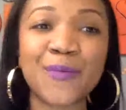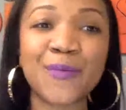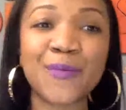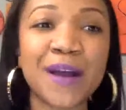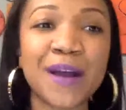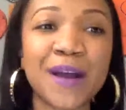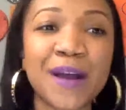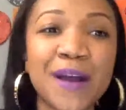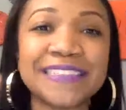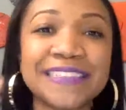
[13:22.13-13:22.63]
the
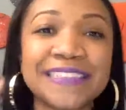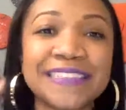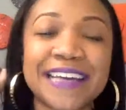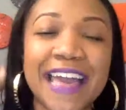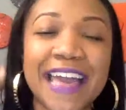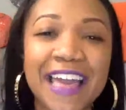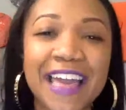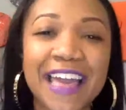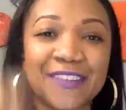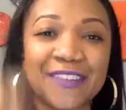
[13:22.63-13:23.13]
one to
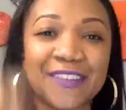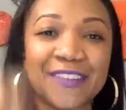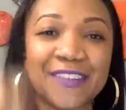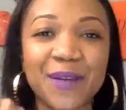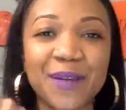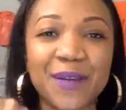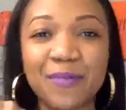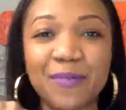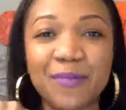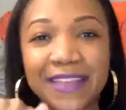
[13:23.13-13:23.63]
have the
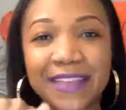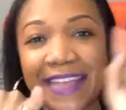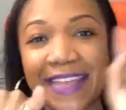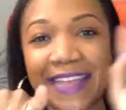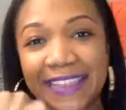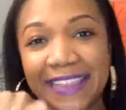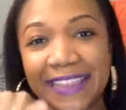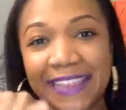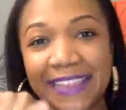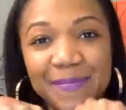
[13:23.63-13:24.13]
finger pointing
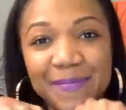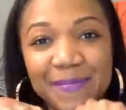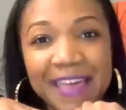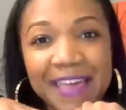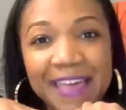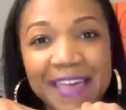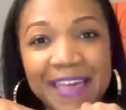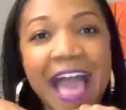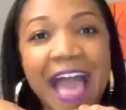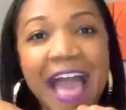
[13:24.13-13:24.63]
at them.
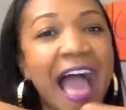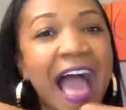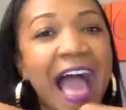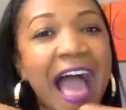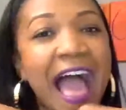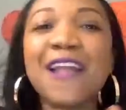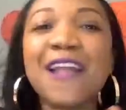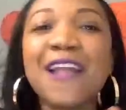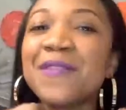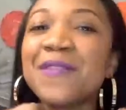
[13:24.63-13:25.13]

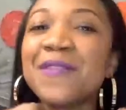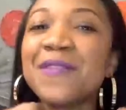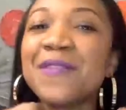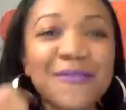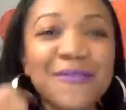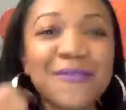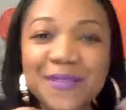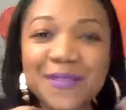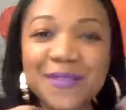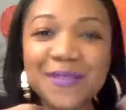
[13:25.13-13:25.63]
I don't
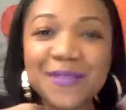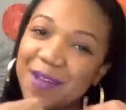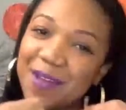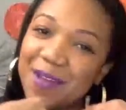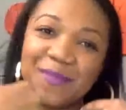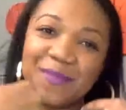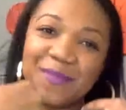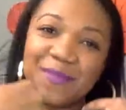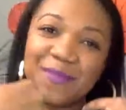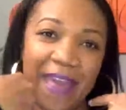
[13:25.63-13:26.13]
like when the finger
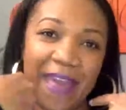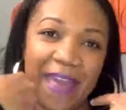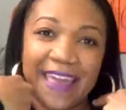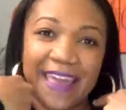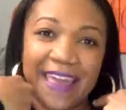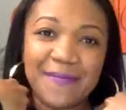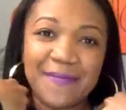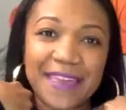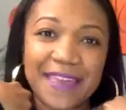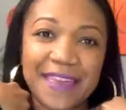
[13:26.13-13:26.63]
pointing back
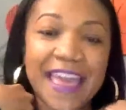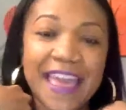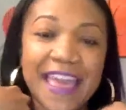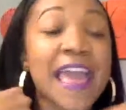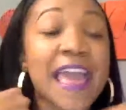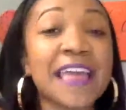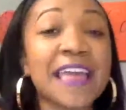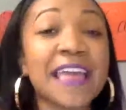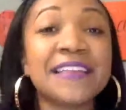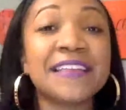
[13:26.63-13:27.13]
at me.
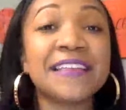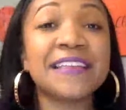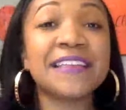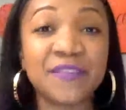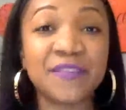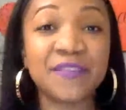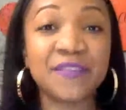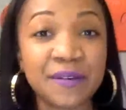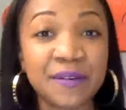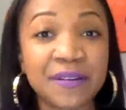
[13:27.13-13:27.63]
It
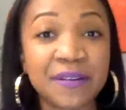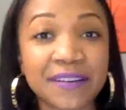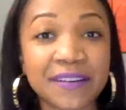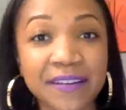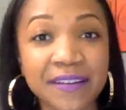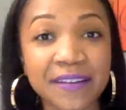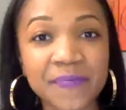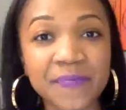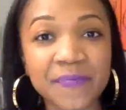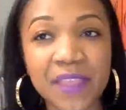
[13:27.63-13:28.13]
doesn't feel
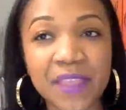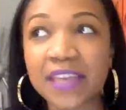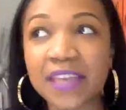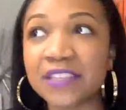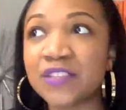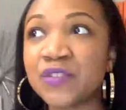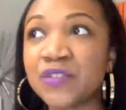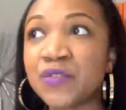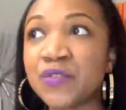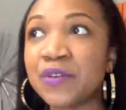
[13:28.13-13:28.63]
good.
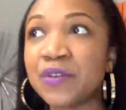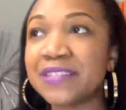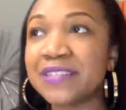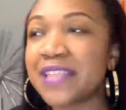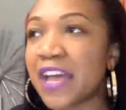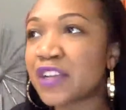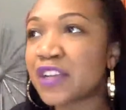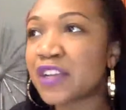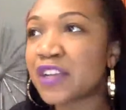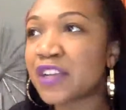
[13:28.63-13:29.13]
It's
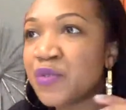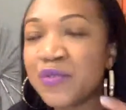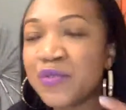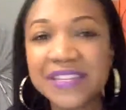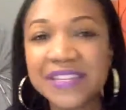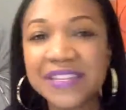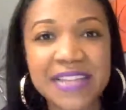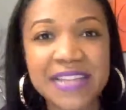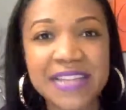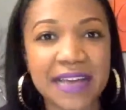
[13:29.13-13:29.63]
like
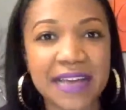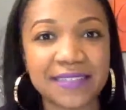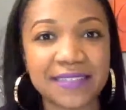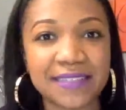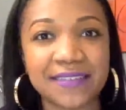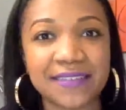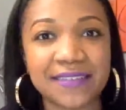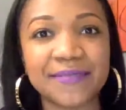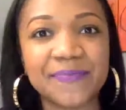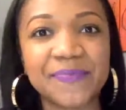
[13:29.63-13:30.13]

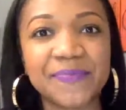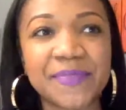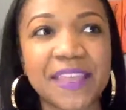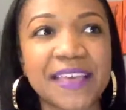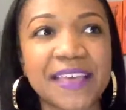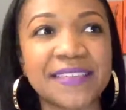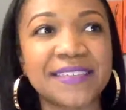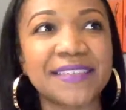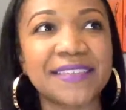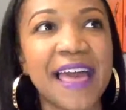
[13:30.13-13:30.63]
scrutinizing.
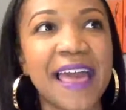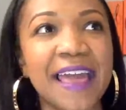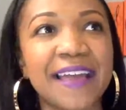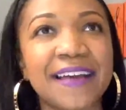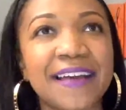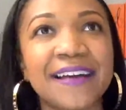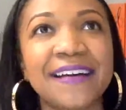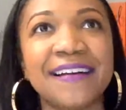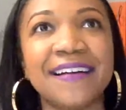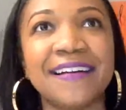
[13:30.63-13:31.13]
It's
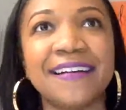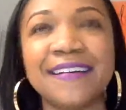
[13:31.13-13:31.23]
like